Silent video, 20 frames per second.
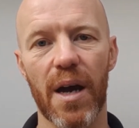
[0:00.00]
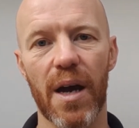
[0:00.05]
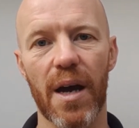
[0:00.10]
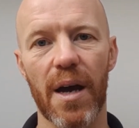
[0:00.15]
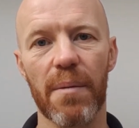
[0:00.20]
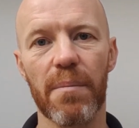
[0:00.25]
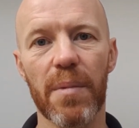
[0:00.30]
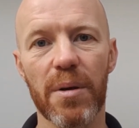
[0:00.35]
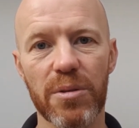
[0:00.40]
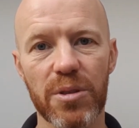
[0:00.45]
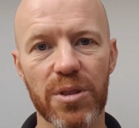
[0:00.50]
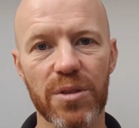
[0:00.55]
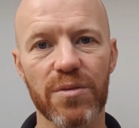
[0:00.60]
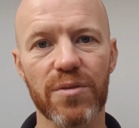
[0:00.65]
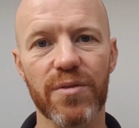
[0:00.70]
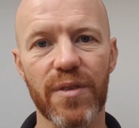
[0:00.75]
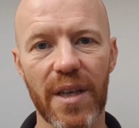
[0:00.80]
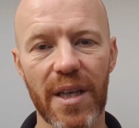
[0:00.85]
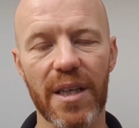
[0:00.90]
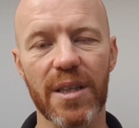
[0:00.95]
emotional
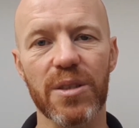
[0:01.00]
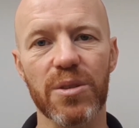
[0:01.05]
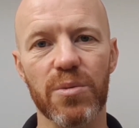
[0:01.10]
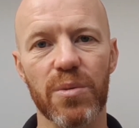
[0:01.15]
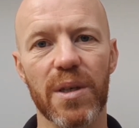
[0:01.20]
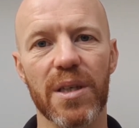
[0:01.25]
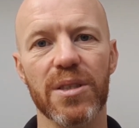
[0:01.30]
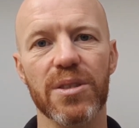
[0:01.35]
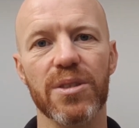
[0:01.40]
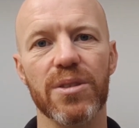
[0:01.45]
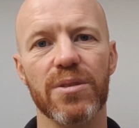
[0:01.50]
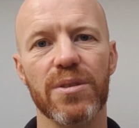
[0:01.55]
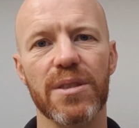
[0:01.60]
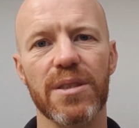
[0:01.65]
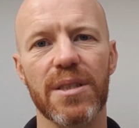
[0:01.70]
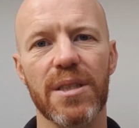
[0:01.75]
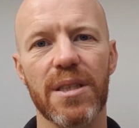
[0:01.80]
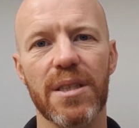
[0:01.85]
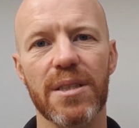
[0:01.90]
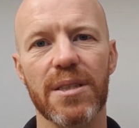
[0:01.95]
feelings whilst they're
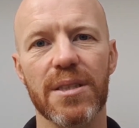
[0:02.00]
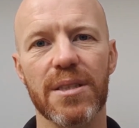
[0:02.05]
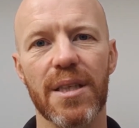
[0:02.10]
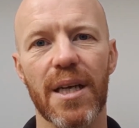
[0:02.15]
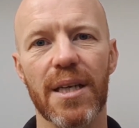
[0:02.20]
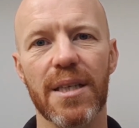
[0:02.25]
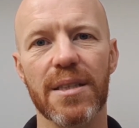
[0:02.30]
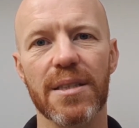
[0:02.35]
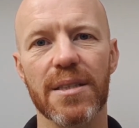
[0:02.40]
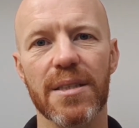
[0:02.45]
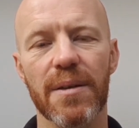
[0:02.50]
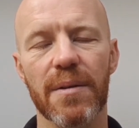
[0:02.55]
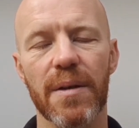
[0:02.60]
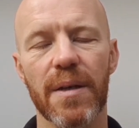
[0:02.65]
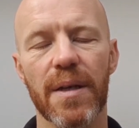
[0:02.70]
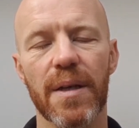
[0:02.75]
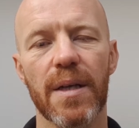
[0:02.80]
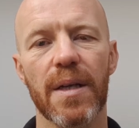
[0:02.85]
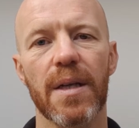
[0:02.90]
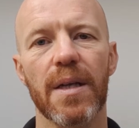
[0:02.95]
in these states.
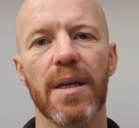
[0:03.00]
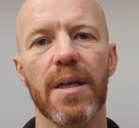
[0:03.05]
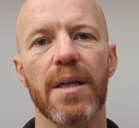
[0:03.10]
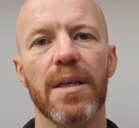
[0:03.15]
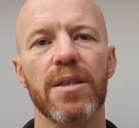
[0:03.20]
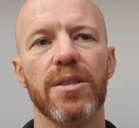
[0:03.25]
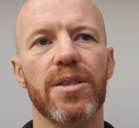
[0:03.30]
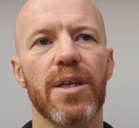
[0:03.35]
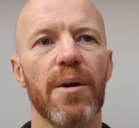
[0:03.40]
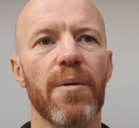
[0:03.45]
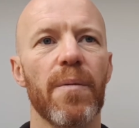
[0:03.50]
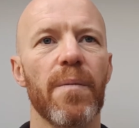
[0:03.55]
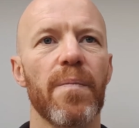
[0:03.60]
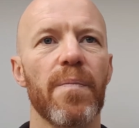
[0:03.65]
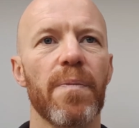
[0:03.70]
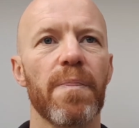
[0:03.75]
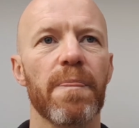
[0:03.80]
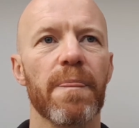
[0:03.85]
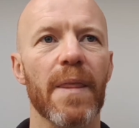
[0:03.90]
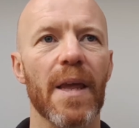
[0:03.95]
So
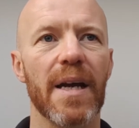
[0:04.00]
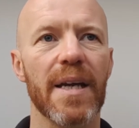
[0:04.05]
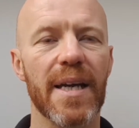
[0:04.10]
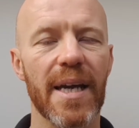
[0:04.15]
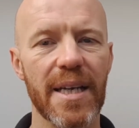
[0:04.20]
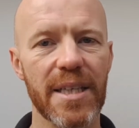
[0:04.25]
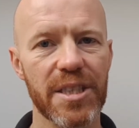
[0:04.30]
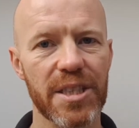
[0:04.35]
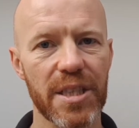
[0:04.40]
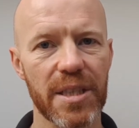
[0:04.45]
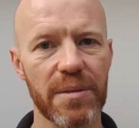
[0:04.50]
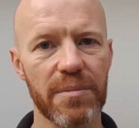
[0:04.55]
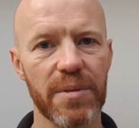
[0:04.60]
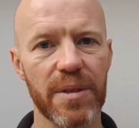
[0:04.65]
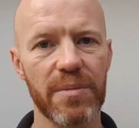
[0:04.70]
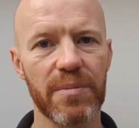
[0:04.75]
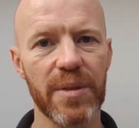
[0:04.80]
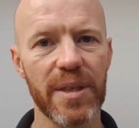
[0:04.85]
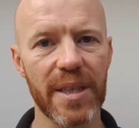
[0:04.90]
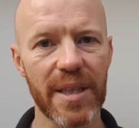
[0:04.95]
occasionally
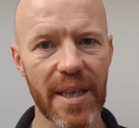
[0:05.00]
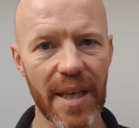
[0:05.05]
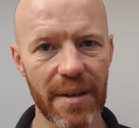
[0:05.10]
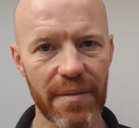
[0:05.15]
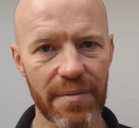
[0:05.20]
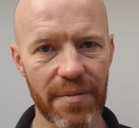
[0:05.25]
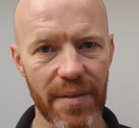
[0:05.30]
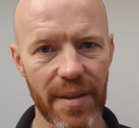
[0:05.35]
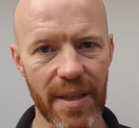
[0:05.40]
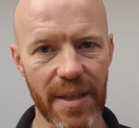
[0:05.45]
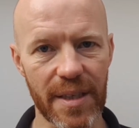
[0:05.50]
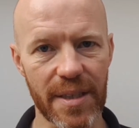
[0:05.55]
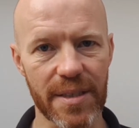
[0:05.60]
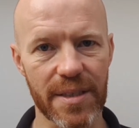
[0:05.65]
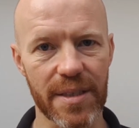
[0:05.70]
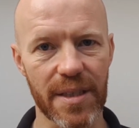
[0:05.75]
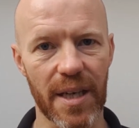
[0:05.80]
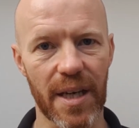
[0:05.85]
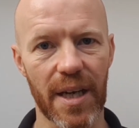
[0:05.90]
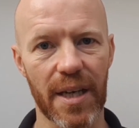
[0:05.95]
we give
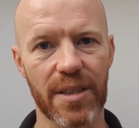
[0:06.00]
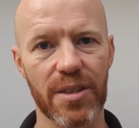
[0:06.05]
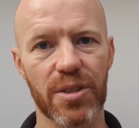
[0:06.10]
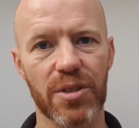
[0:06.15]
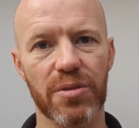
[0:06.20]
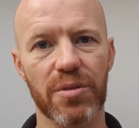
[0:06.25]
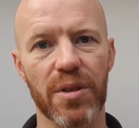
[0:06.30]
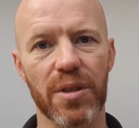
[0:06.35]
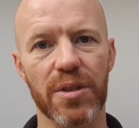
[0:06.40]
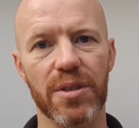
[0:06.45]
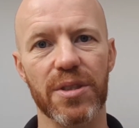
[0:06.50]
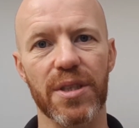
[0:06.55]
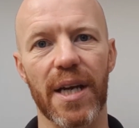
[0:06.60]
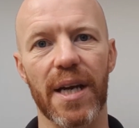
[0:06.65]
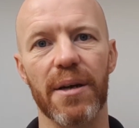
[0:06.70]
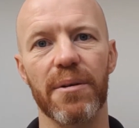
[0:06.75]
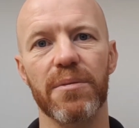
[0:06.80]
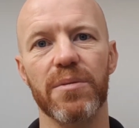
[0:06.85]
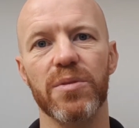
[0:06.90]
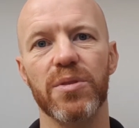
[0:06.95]
these drugs
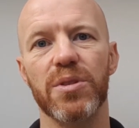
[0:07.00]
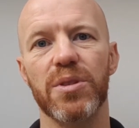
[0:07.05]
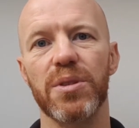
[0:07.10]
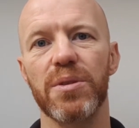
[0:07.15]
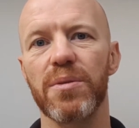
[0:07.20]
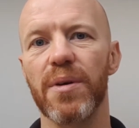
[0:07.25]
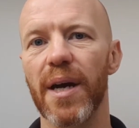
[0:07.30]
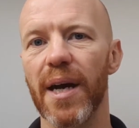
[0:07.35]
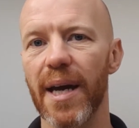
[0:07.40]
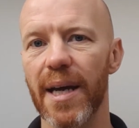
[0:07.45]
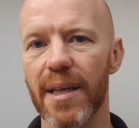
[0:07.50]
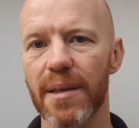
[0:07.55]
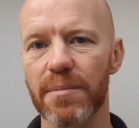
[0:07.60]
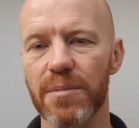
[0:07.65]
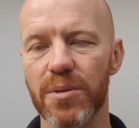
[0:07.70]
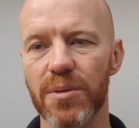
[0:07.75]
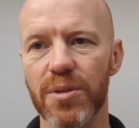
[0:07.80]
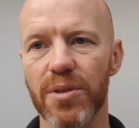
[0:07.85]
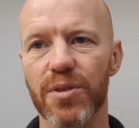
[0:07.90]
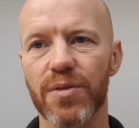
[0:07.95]
out to
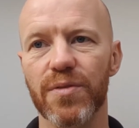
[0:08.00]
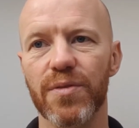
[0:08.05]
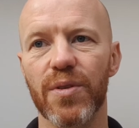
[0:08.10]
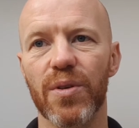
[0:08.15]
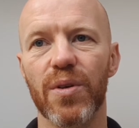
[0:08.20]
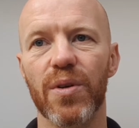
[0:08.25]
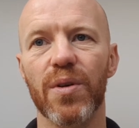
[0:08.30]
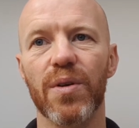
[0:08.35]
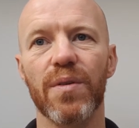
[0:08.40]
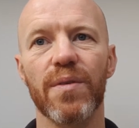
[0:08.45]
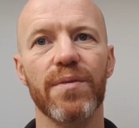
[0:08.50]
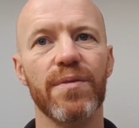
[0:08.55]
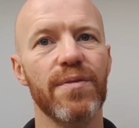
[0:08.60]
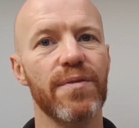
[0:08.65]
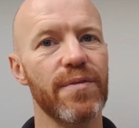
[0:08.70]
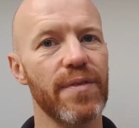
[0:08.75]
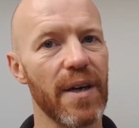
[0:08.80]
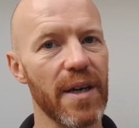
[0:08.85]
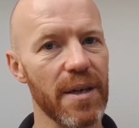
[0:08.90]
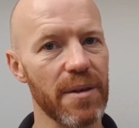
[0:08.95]
animals for
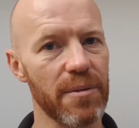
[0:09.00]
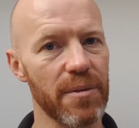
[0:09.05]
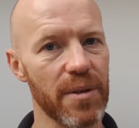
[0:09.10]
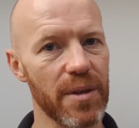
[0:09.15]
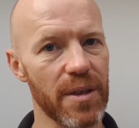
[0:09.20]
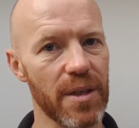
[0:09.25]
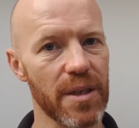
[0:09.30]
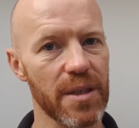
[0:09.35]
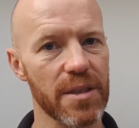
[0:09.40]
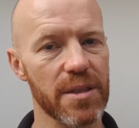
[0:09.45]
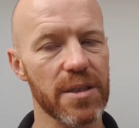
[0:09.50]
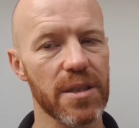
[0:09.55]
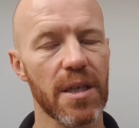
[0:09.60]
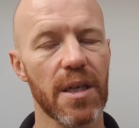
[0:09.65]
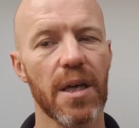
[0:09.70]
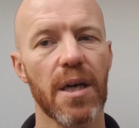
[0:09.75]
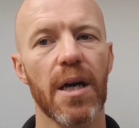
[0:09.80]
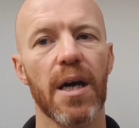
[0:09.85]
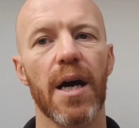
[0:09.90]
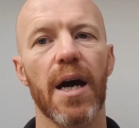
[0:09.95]
fireworks,
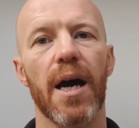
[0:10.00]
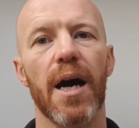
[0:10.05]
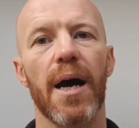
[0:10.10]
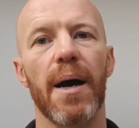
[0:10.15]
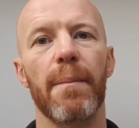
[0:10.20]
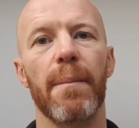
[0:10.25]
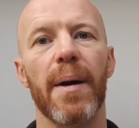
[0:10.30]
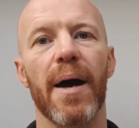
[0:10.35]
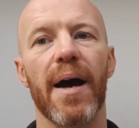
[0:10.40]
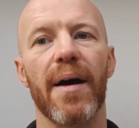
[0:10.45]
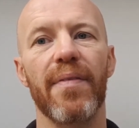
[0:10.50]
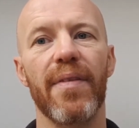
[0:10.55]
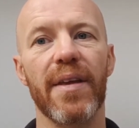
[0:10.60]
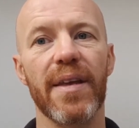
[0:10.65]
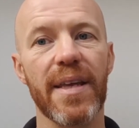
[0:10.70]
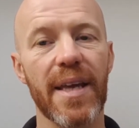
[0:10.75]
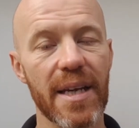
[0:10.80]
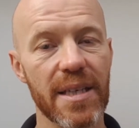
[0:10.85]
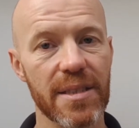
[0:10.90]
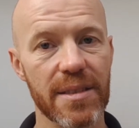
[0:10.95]
and that
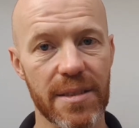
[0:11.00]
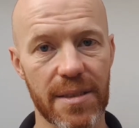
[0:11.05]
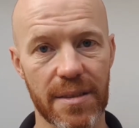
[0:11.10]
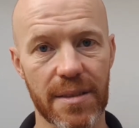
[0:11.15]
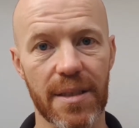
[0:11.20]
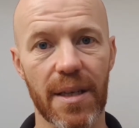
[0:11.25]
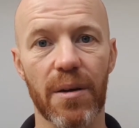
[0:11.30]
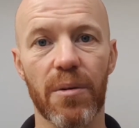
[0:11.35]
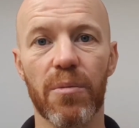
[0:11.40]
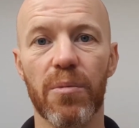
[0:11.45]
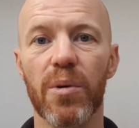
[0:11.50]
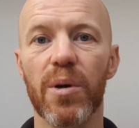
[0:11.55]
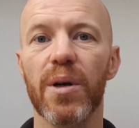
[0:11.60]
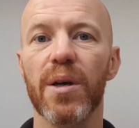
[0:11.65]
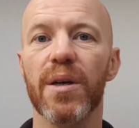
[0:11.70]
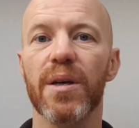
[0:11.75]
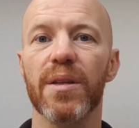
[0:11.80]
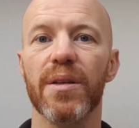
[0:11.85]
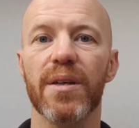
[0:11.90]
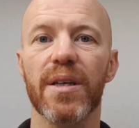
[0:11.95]
yes, that they'll
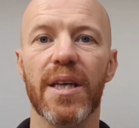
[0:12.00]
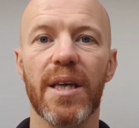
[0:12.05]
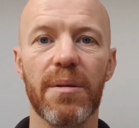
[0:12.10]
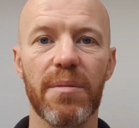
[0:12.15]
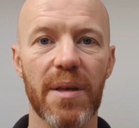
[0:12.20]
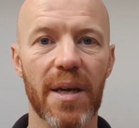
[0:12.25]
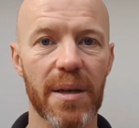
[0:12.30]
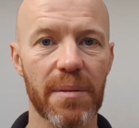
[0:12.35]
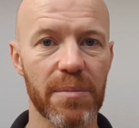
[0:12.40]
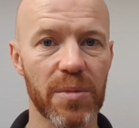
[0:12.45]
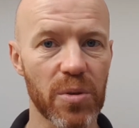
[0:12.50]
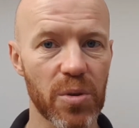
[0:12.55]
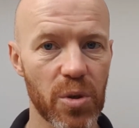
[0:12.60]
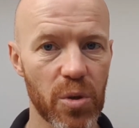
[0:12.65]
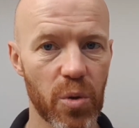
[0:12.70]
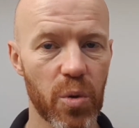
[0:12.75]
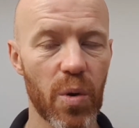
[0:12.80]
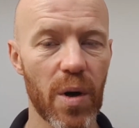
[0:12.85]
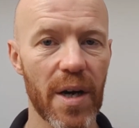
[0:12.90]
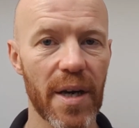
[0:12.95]
work, they'll keep the animal
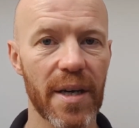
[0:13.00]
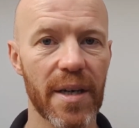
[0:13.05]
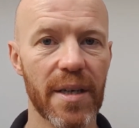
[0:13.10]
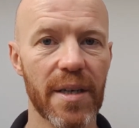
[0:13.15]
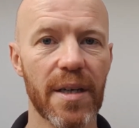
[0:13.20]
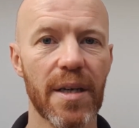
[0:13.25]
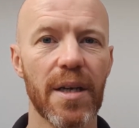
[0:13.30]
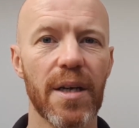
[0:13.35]
quiet,